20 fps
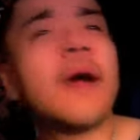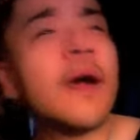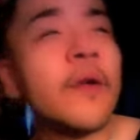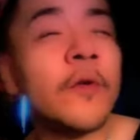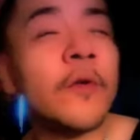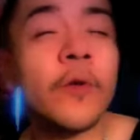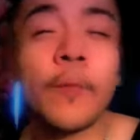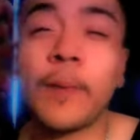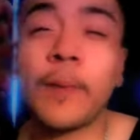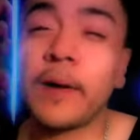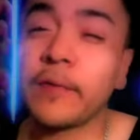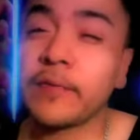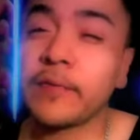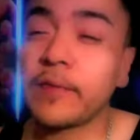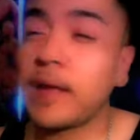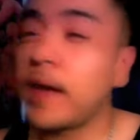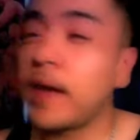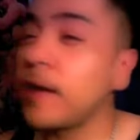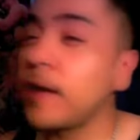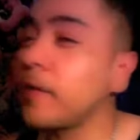I don't know
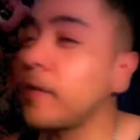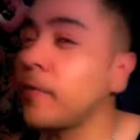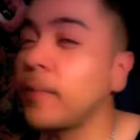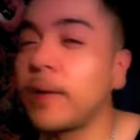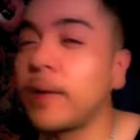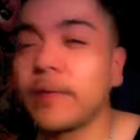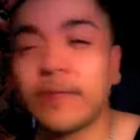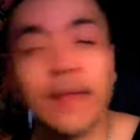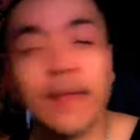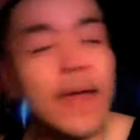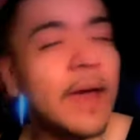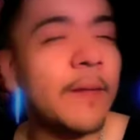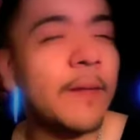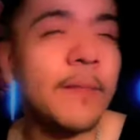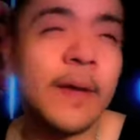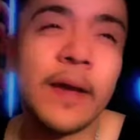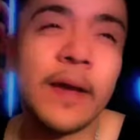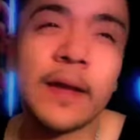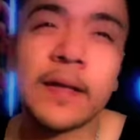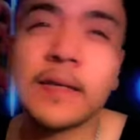about that,
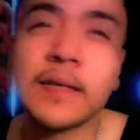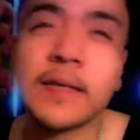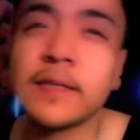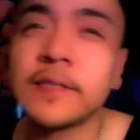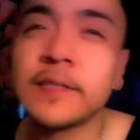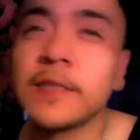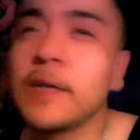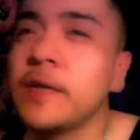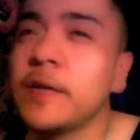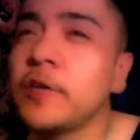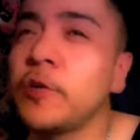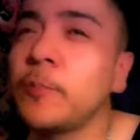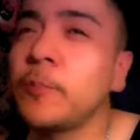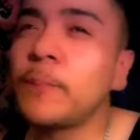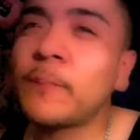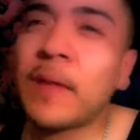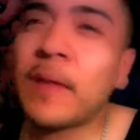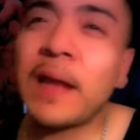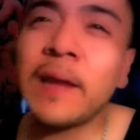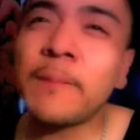man. Because
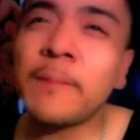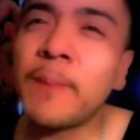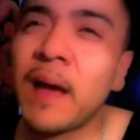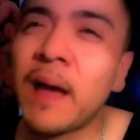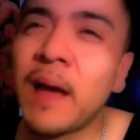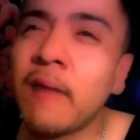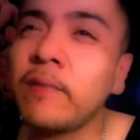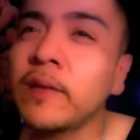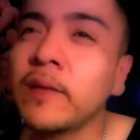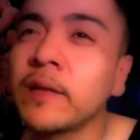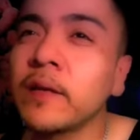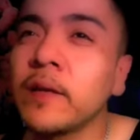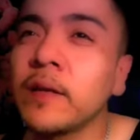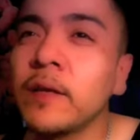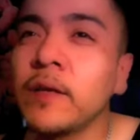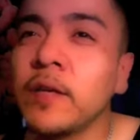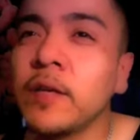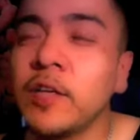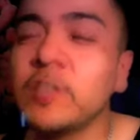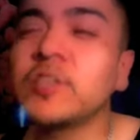Kelly Pavlik,
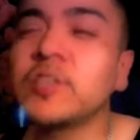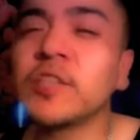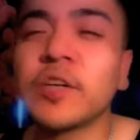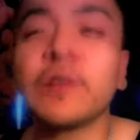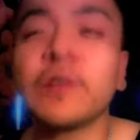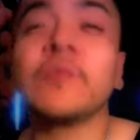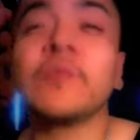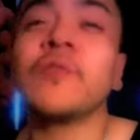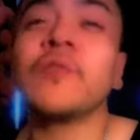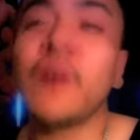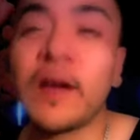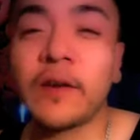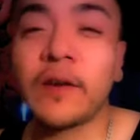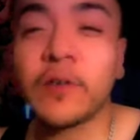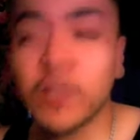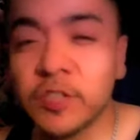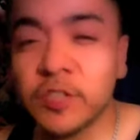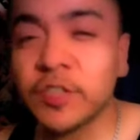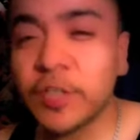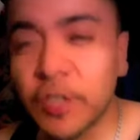he's a good fighter.
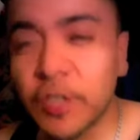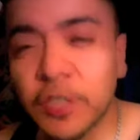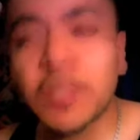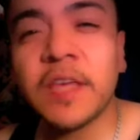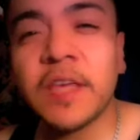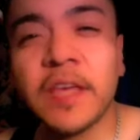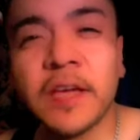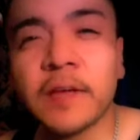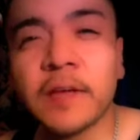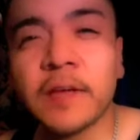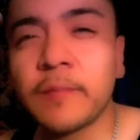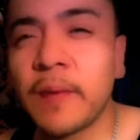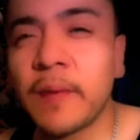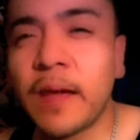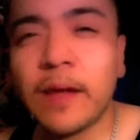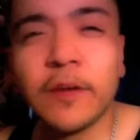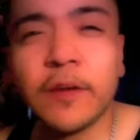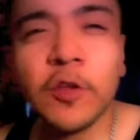He's a good kid, man.